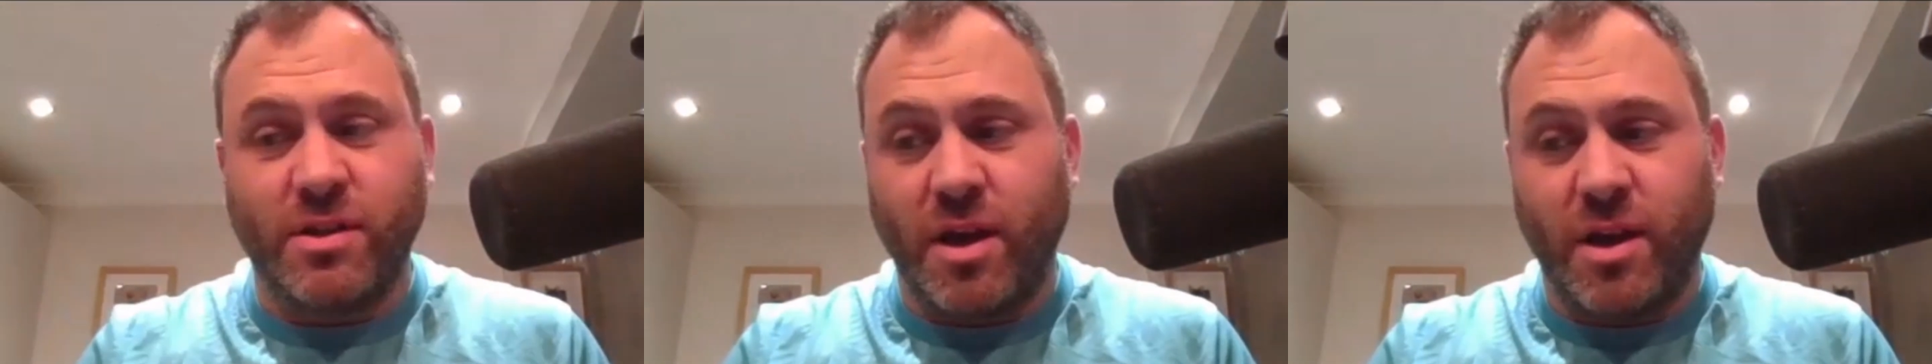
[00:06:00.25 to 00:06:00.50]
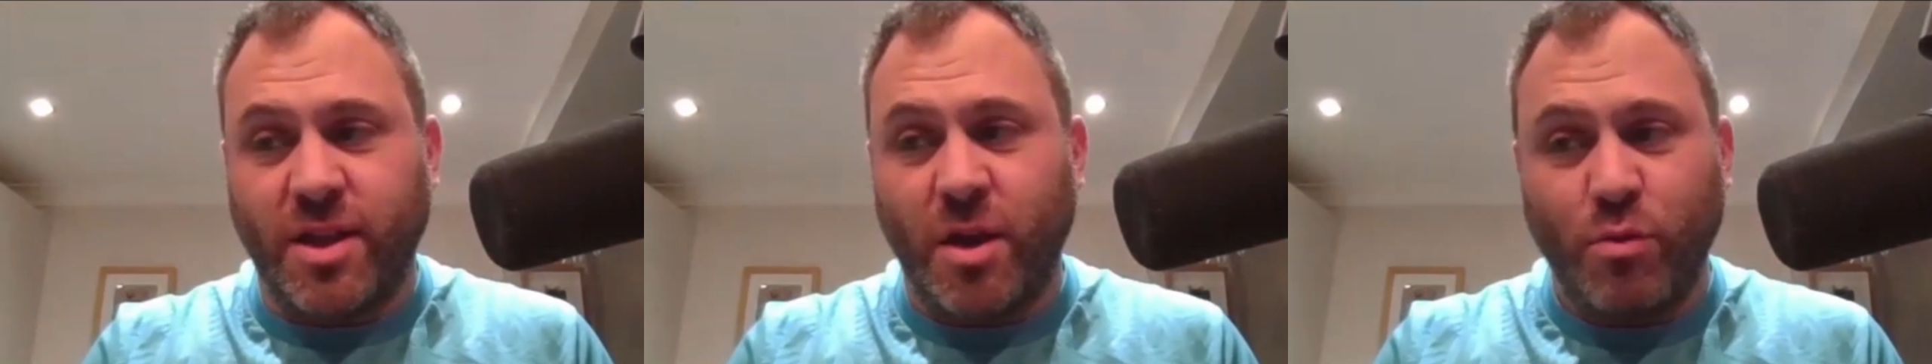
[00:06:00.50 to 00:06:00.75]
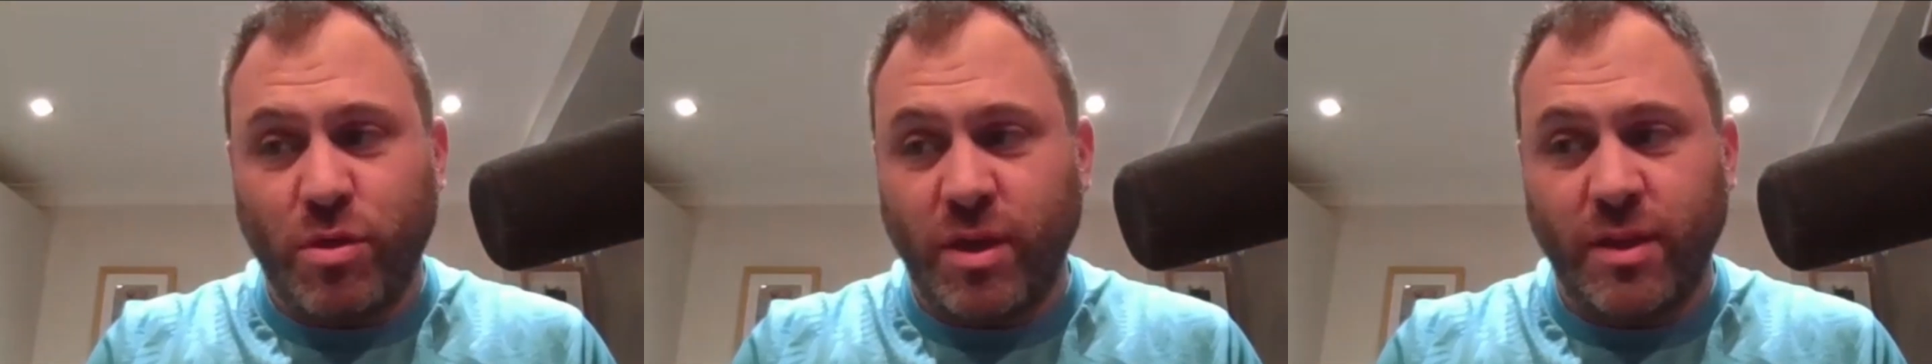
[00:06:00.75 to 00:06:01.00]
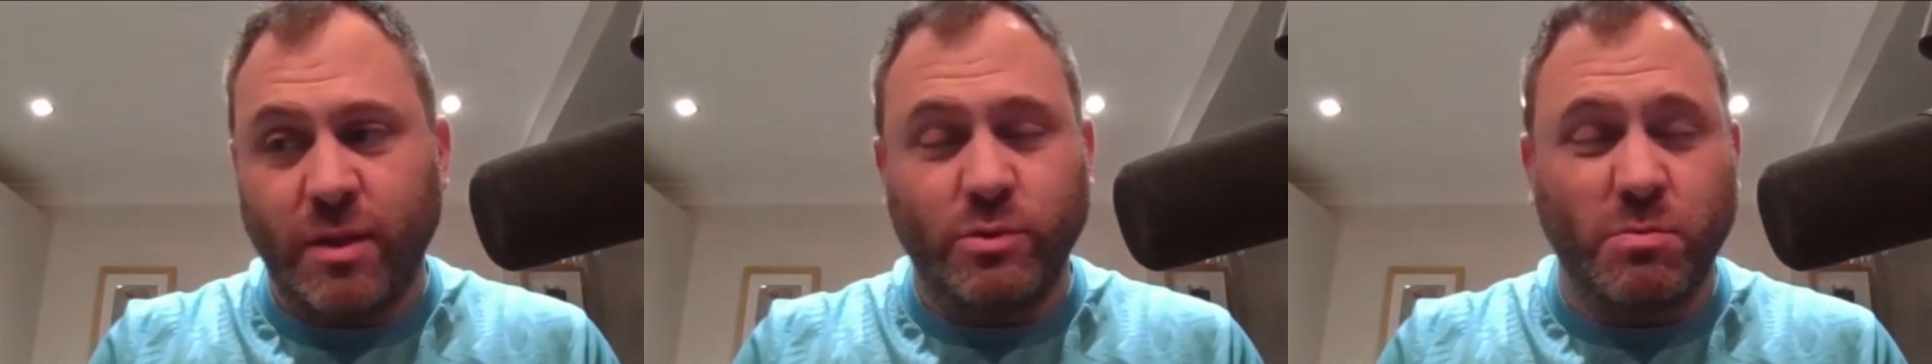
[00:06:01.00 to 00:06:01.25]
I don't
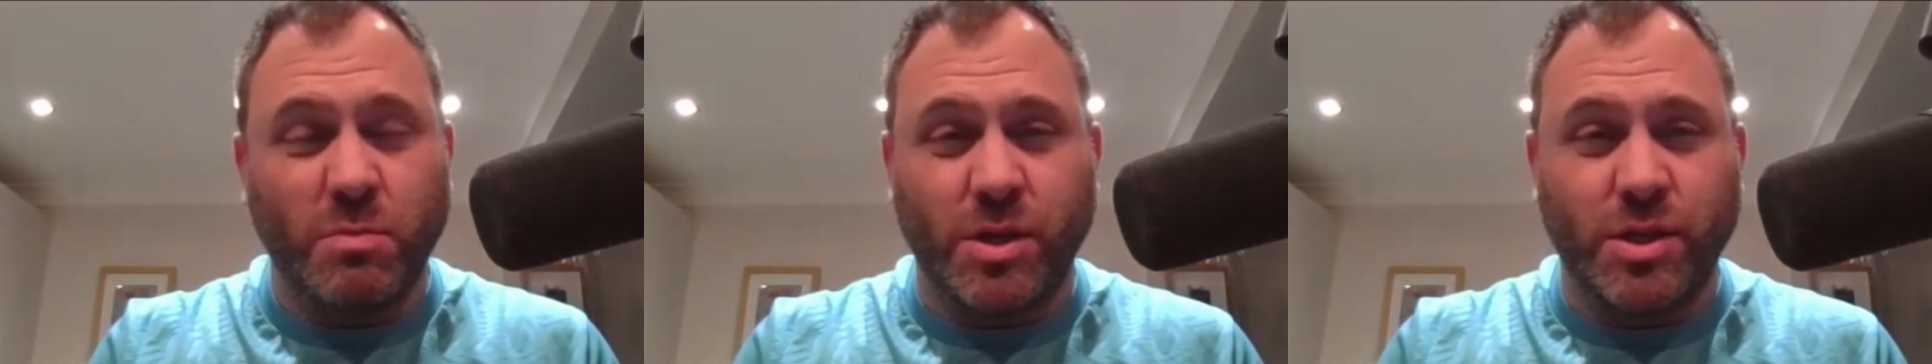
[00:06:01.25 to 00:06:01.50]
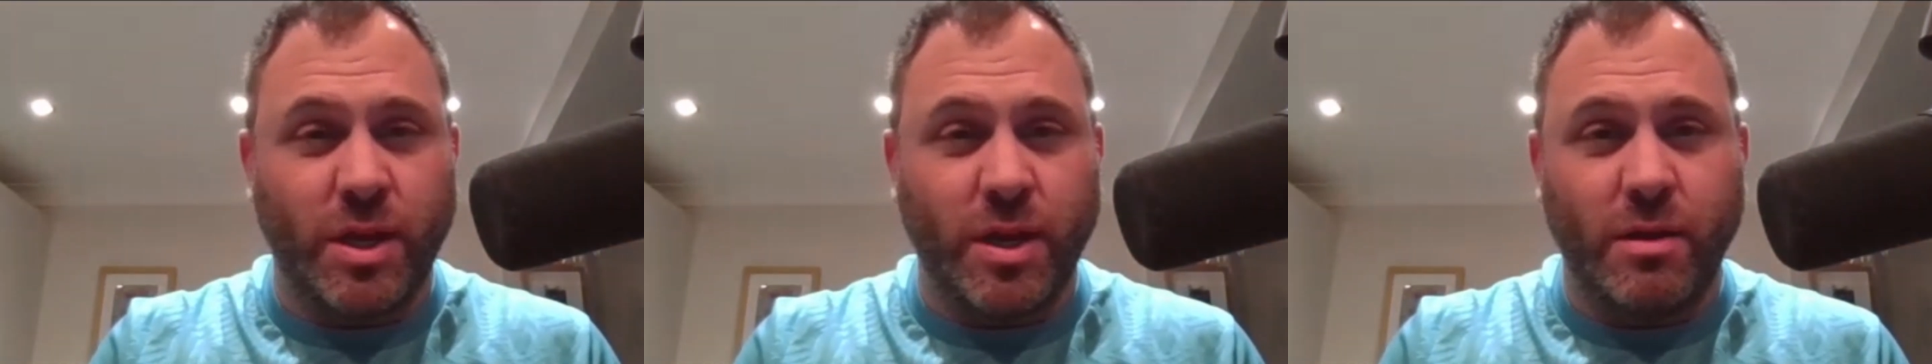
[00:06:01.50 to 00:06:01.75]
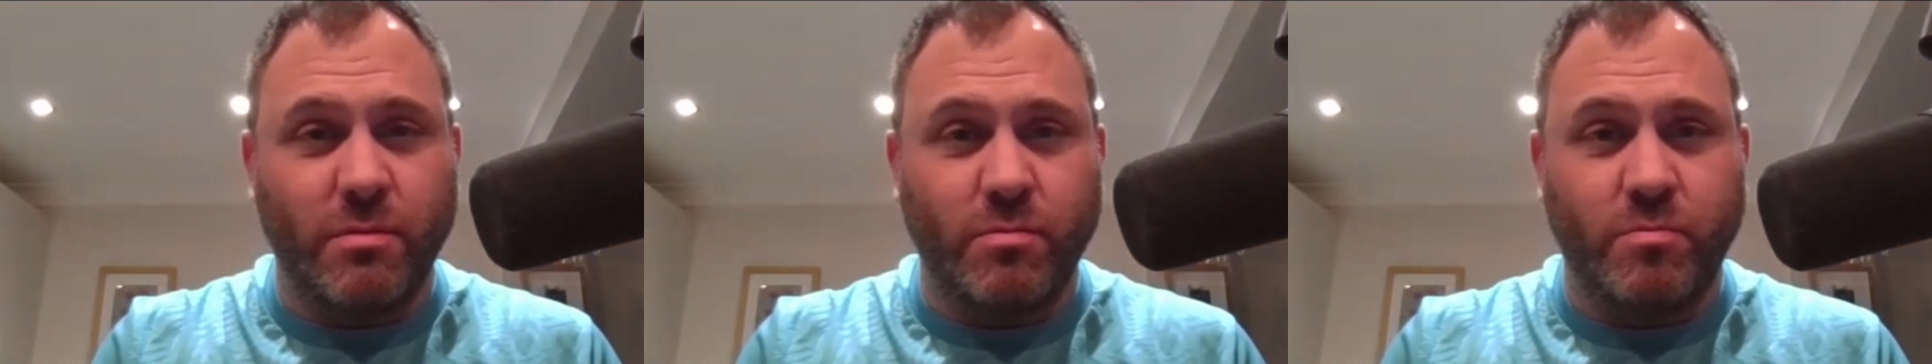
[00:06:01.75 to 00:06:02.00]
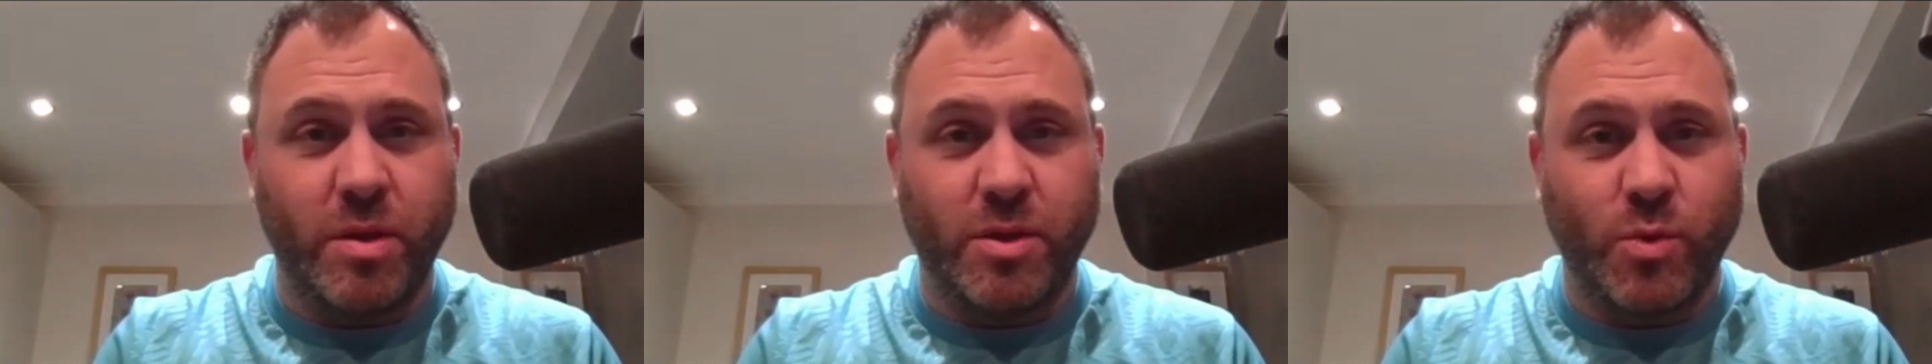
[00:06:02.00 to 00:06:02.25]
think there was much in it
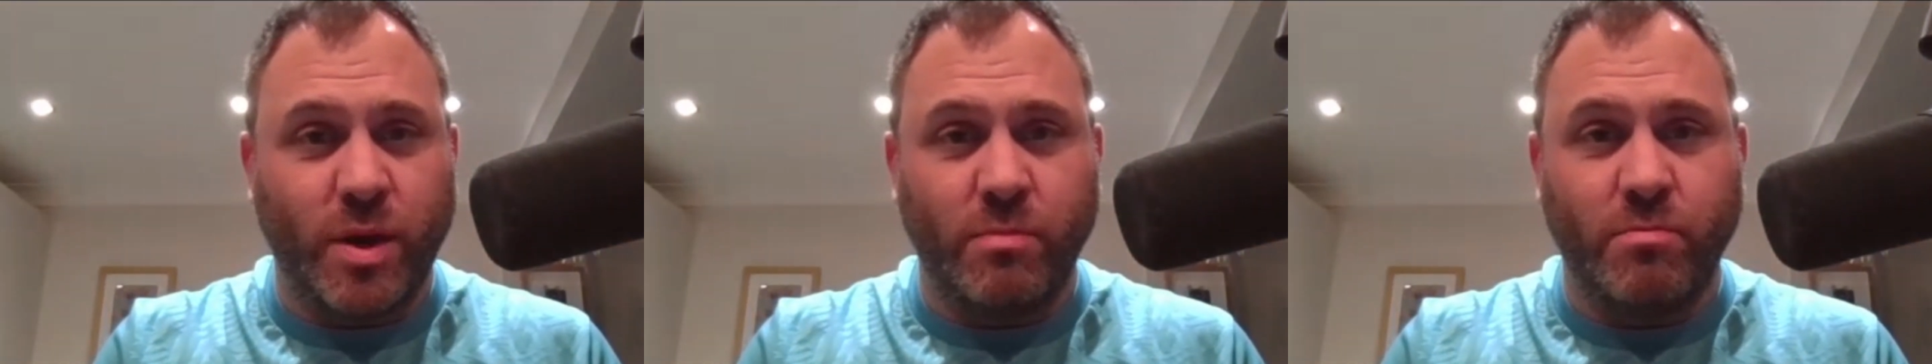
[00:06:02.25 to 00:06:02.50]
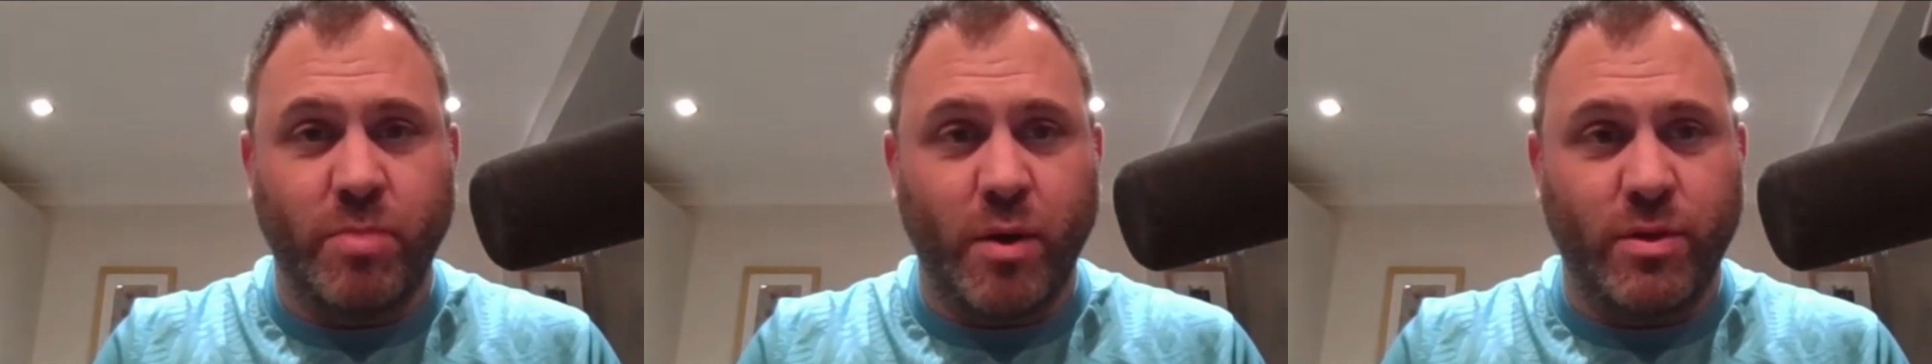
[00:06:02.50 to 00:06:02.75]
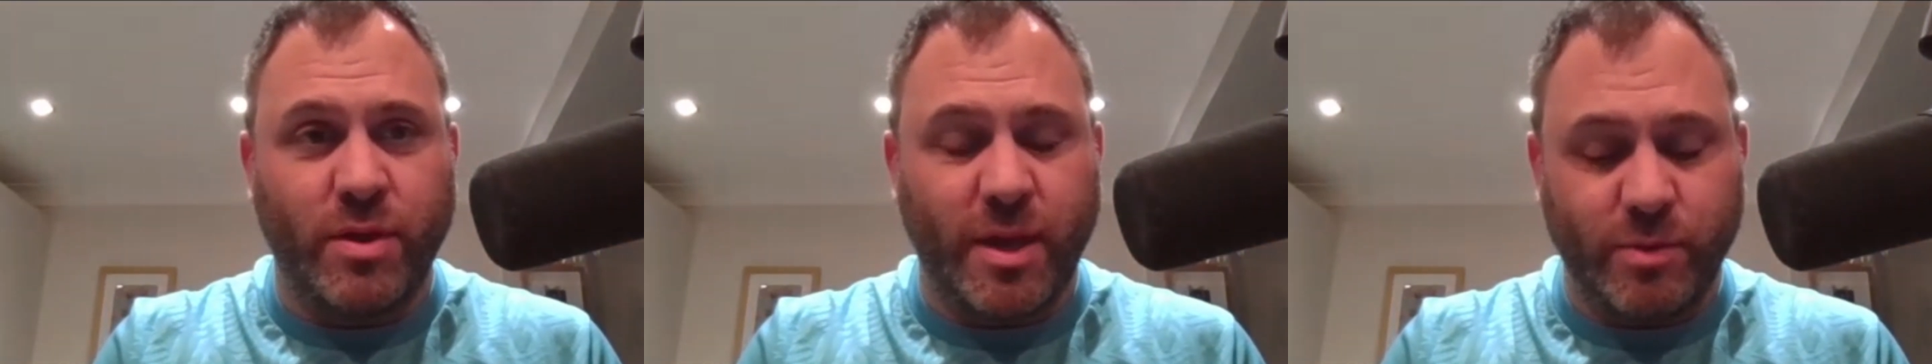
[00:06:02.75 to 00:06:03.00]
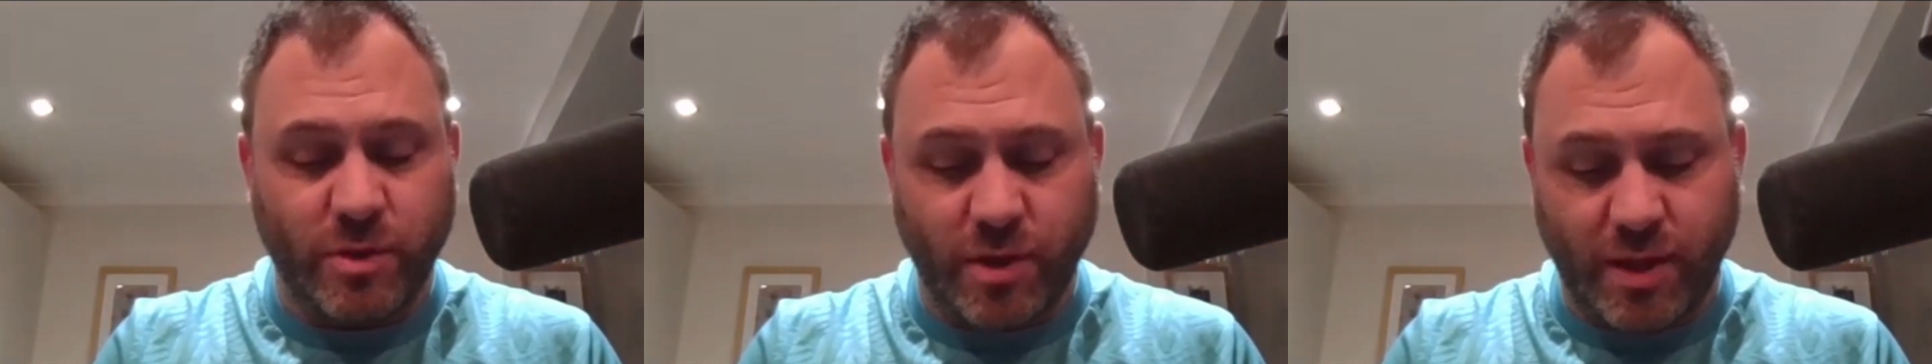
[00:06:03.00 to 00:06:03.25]
between both
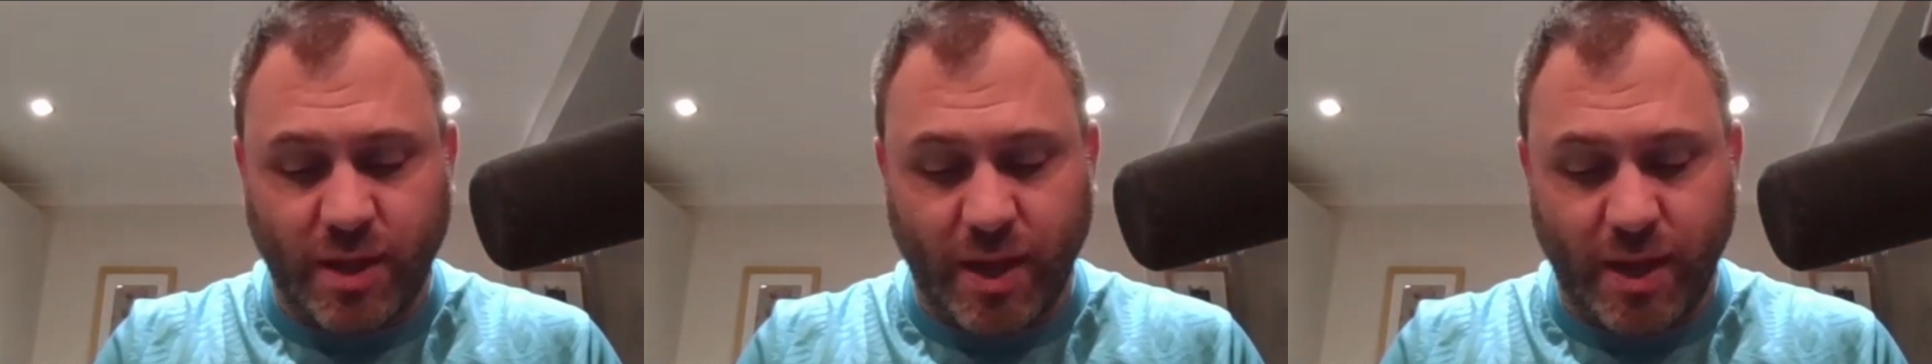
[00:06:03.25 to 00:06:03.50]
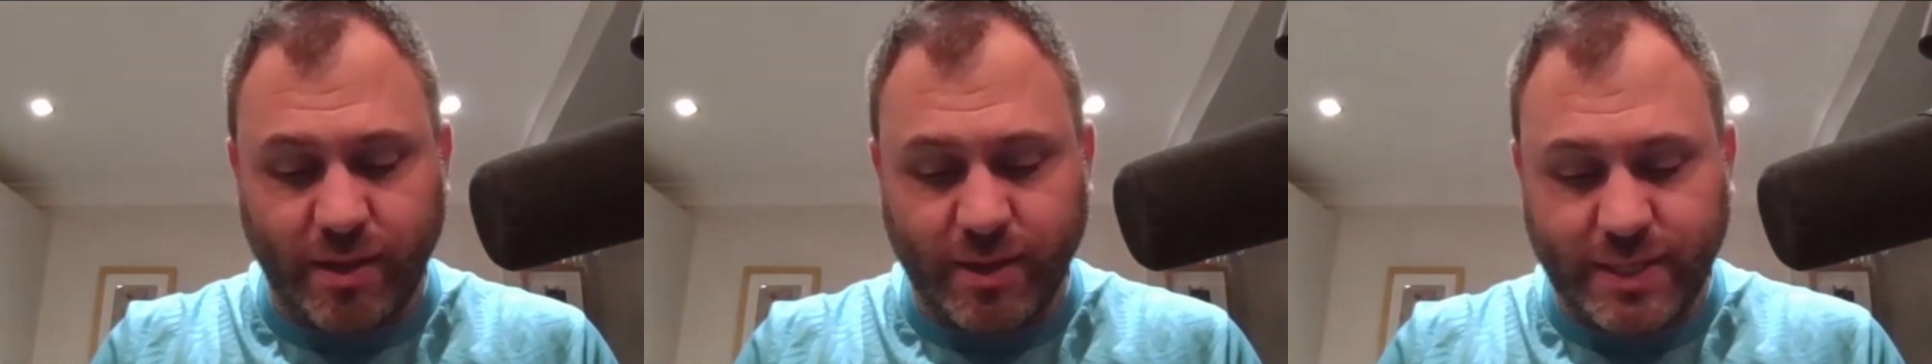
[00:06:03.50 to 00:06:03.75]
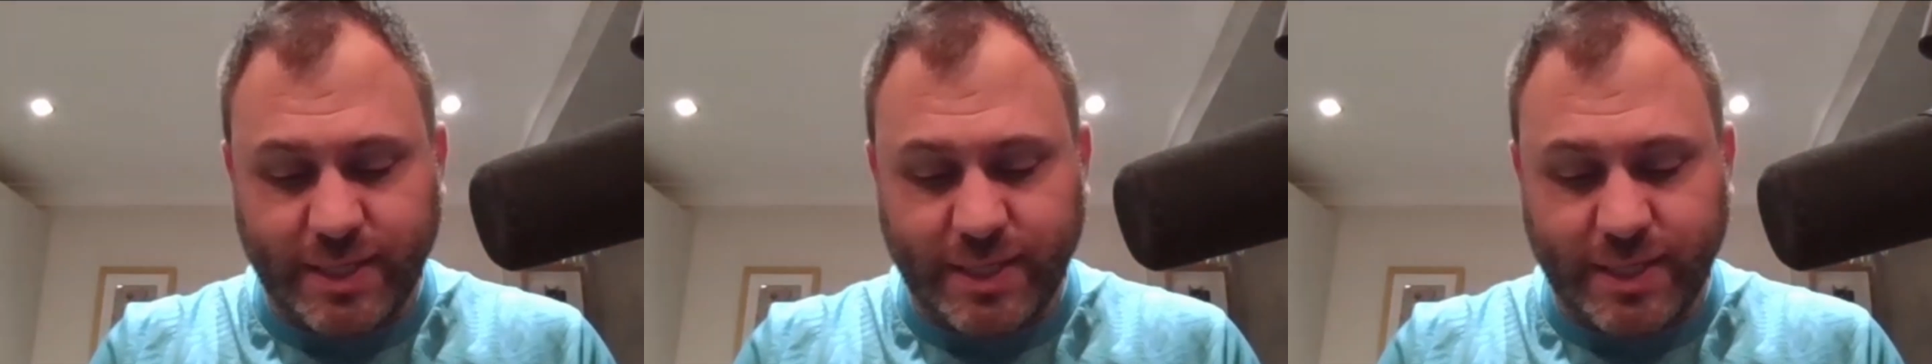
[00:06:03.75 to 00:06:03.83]
teams on the day.